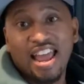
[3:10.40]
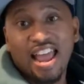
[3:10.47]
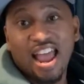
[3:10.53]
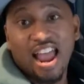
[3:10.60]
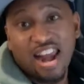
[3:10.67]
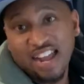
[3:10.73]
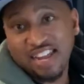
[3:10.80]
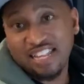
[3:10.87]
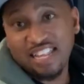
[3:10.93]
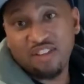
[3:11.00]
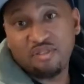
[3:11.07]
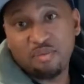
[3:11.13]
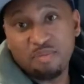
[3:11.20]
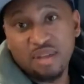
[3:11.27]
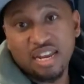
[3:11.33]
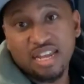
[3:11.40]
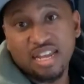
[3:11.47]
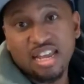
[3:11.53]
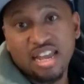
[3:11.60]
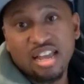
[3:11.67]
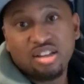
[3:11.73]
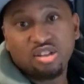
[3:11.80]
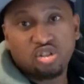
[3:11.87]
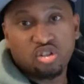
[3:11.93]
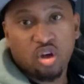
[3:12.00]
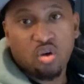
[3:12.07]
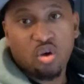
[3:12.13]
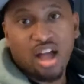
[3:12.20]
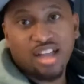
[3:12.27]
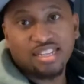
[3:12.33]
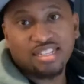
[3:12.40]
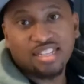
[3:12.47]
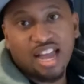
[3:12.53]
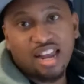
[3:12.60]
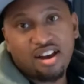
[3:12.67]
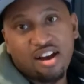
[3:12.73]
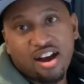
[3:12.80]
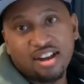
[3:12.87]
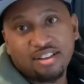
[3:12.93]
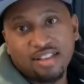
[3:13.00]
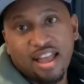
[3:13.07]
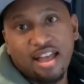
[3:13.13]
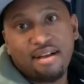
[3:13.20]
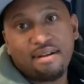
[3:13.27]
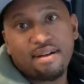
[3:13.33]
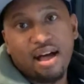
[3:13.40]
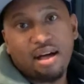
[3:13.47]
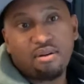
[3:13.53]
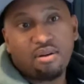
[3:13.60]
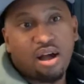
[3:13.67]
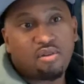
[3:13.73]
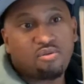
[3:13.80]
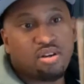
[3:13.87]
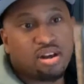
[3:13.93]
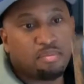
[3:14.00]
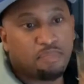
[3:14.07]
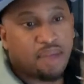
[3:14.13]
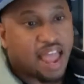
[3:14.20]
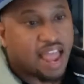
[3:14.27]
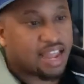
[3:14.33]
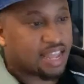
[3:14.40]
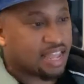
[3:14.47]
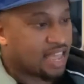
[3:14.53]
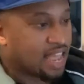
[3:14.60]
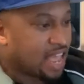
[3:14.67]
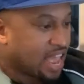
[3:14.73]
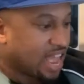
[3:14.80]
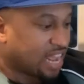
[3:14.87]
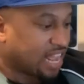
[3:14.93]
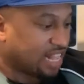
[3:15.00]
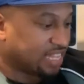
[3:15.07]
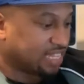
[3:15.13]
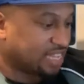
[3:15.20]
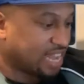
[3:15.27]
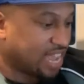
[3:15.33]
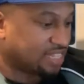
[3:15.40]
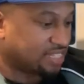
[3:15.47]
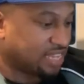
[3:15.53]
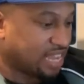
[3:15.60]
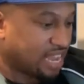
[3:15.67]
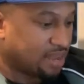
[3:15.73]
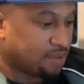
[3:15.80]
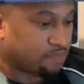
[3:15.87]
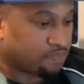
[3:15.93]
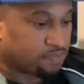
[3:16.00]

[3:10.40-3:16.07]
and I could never beat it. So I decided, all right, now I'll run it back. I got the Taz game